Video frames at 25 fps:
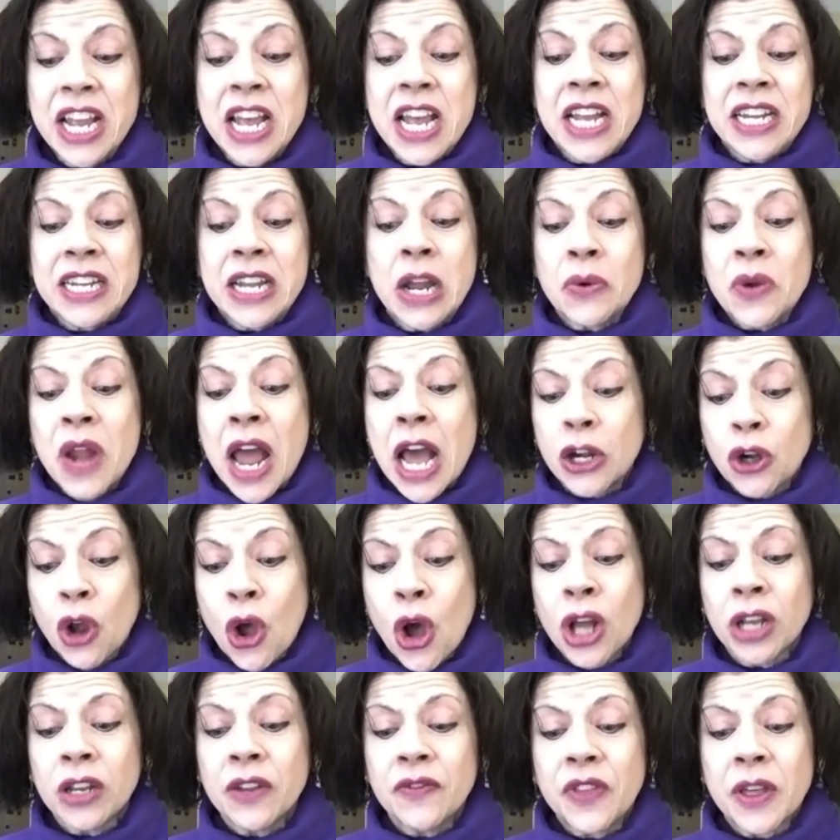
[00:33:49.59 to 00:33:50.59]
Now, not
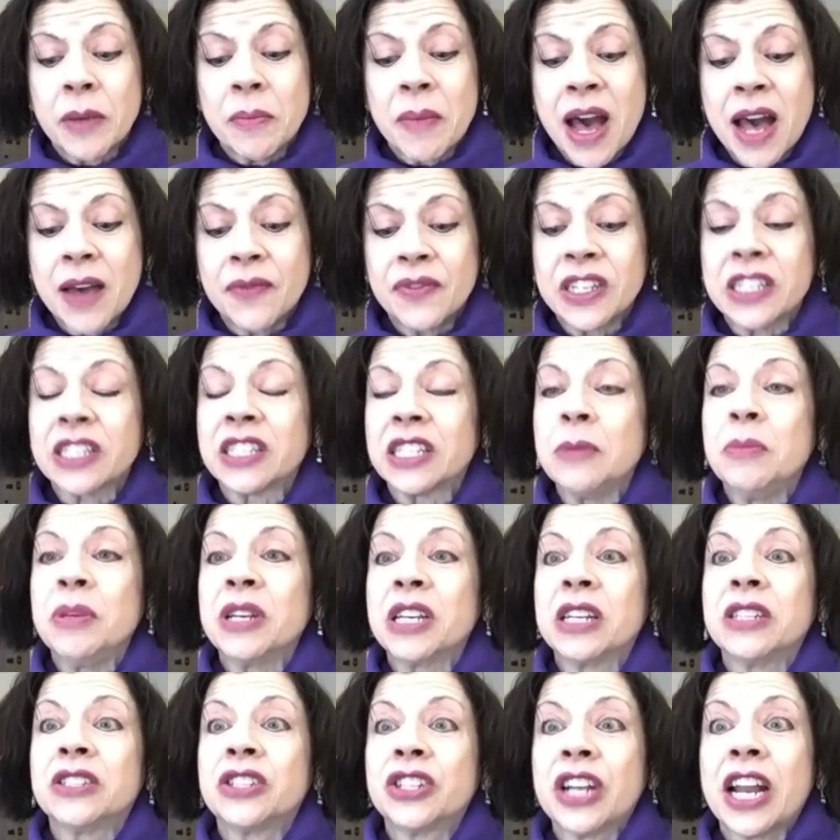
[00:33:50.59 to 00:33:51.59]
all of them, obviously,
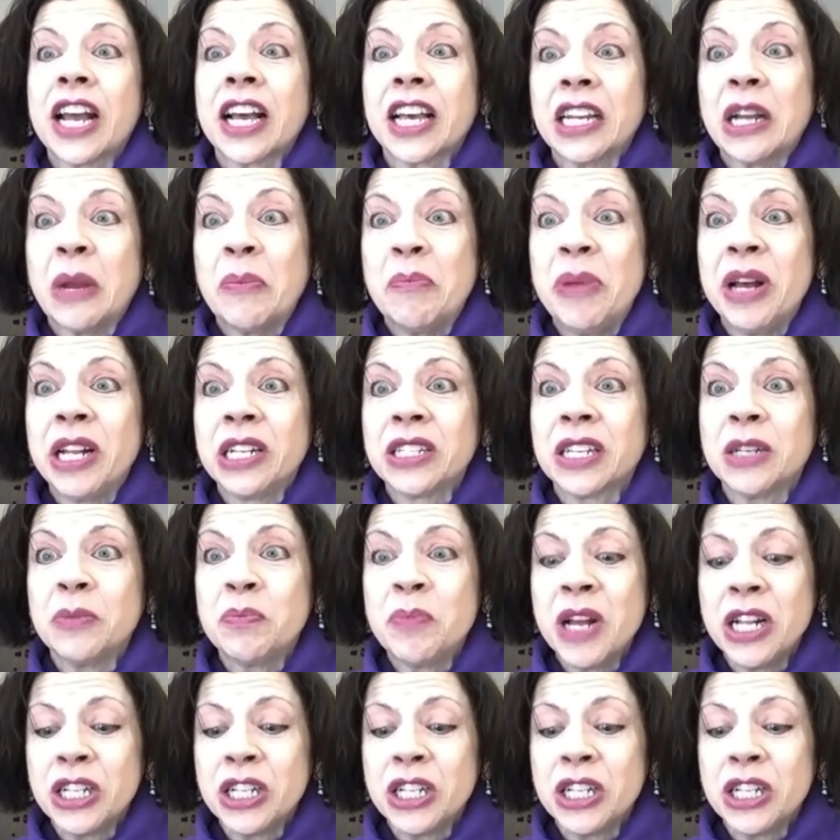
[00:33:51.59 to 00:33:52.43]
because you're not going to belt it,